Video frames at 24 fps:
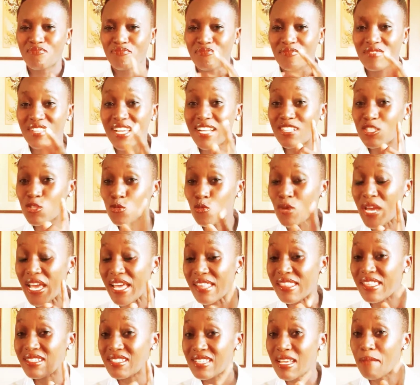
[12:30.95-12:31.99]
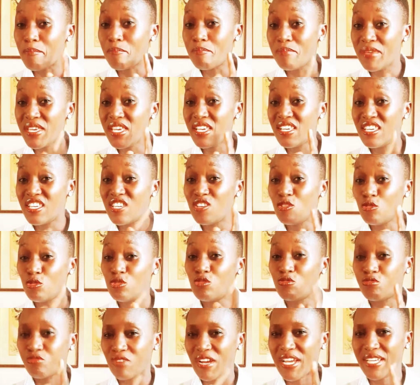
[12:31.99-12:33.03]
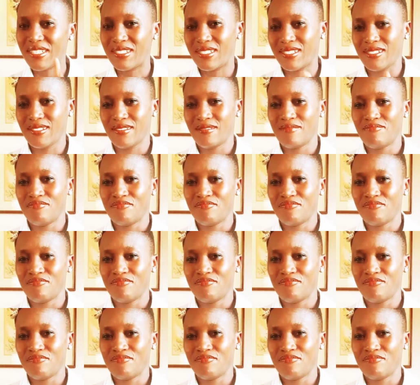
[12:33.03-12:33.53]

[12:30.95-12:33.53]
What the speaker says: that's where there's a big, huge fight